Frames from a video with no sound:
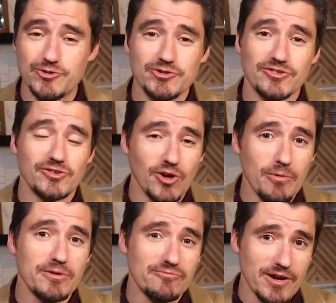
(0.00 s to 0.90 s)
should just
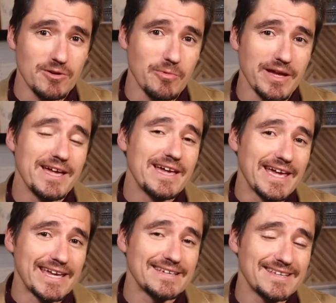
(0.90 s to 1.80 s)
go in right away
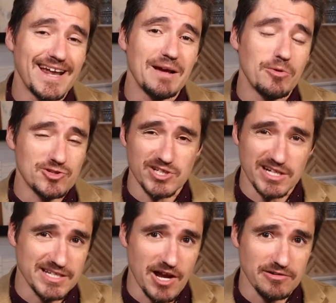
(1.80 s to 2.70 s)
and get that eyeball
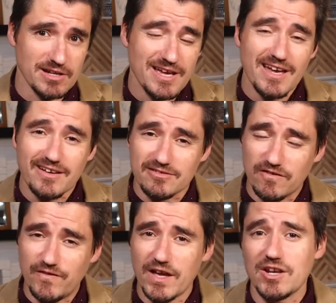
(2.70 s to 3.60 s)
checked out. Because
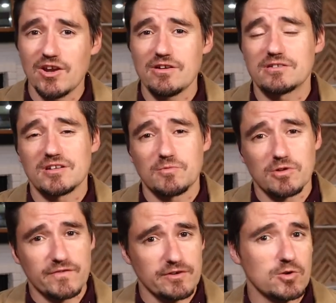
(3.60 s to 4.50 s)
the veterinarian is going to
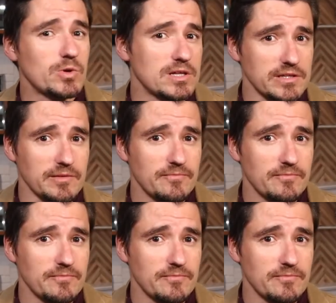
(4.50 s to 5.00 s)
work very quickly.